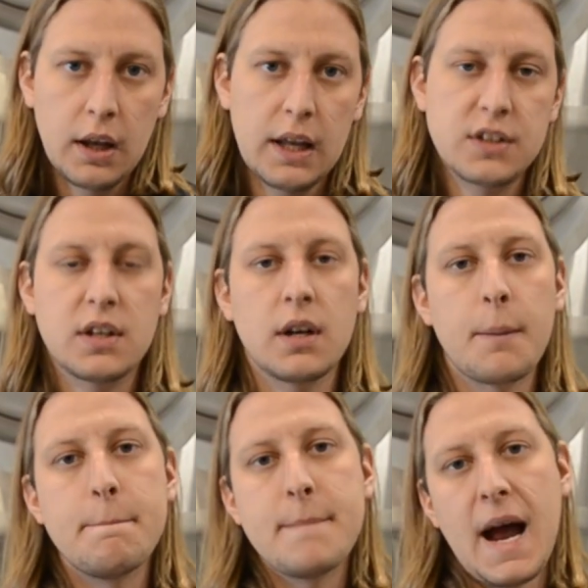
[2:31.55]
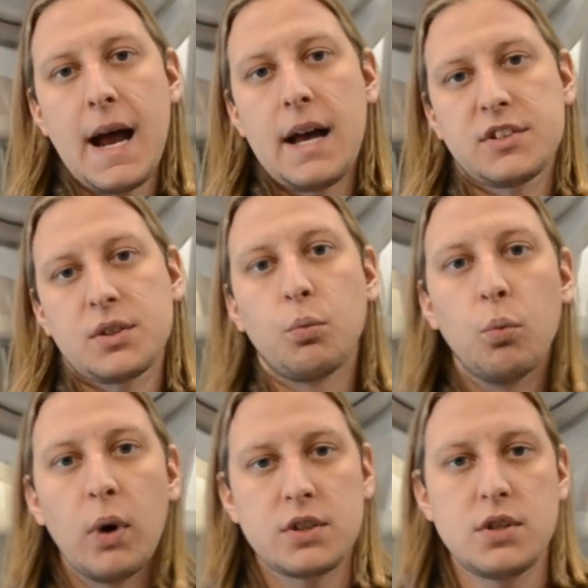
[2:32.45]
it's gonna mask
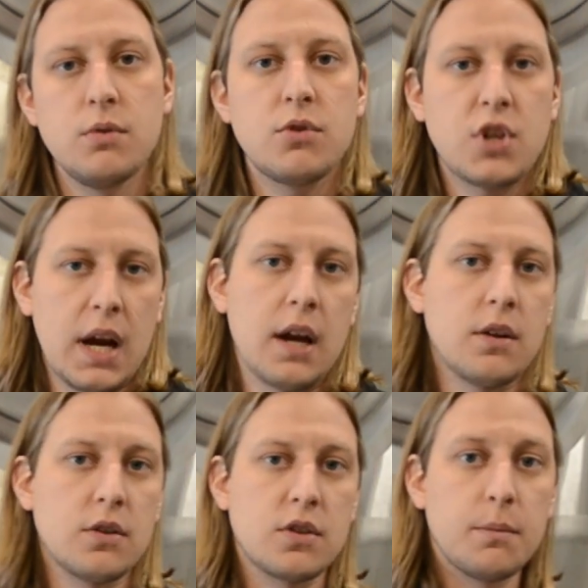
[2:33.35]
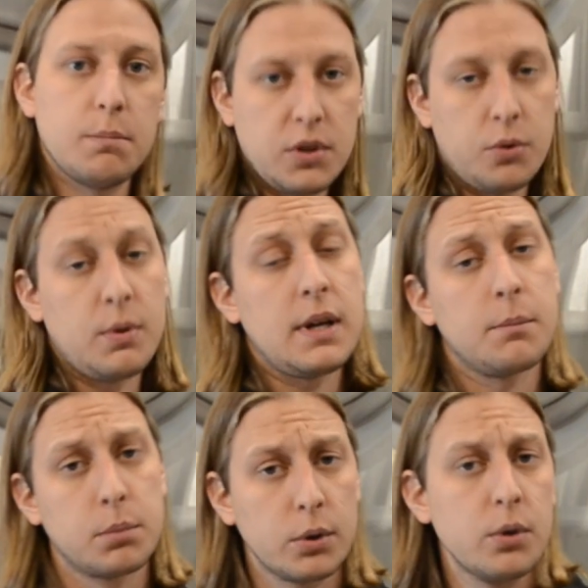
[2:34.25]
what you changed
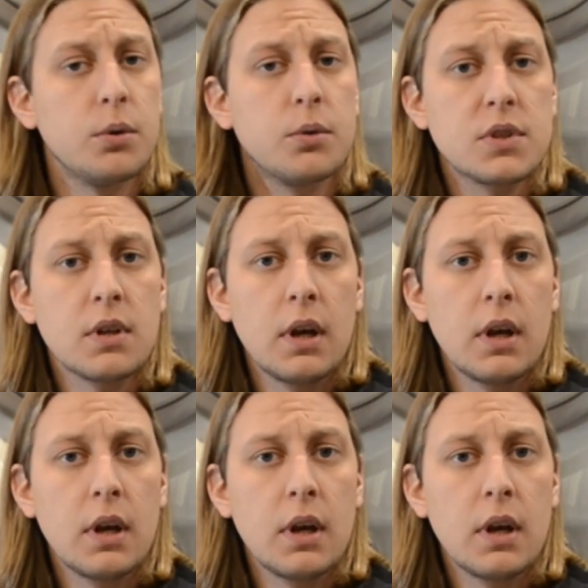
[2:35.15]
between brews.